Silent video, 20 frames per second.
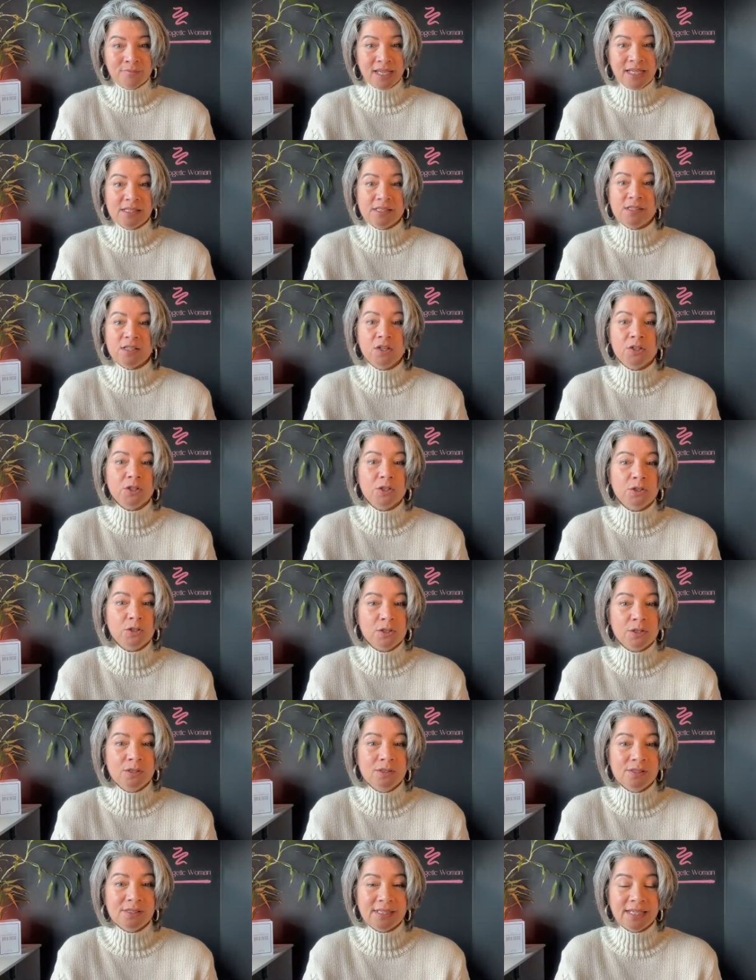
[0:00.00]
And so you're
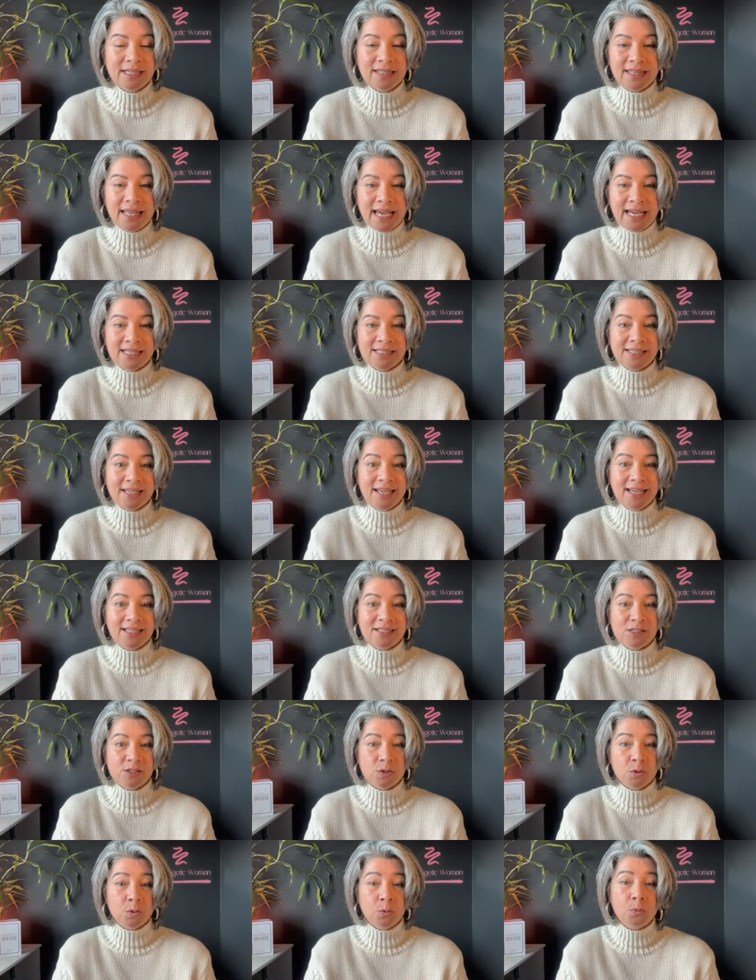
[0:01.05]
using that
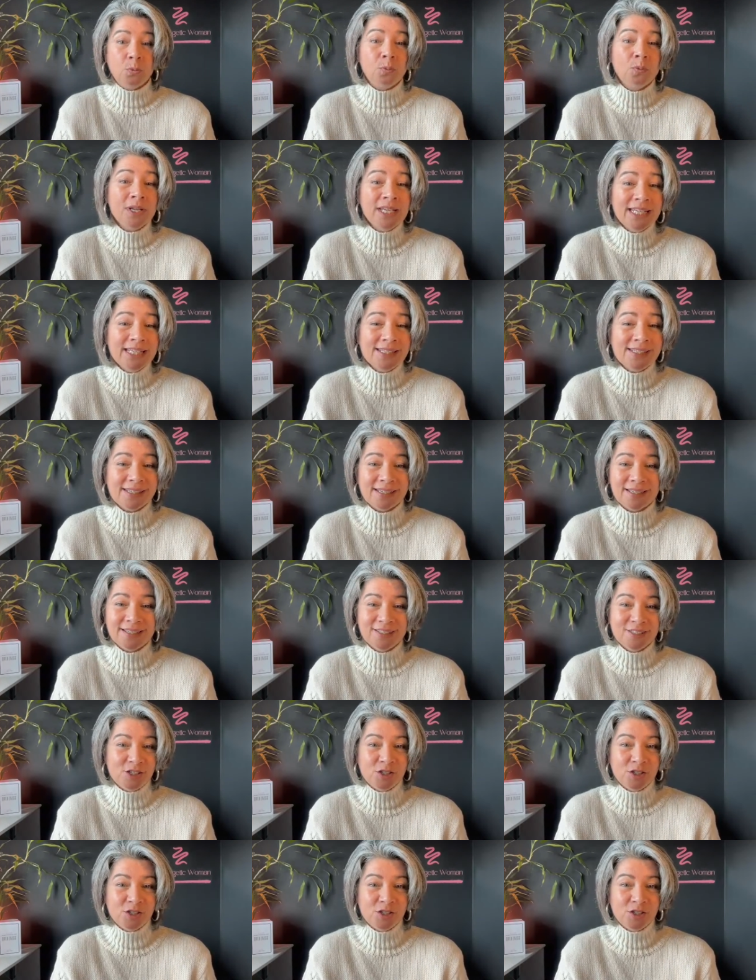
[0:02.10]
as your reason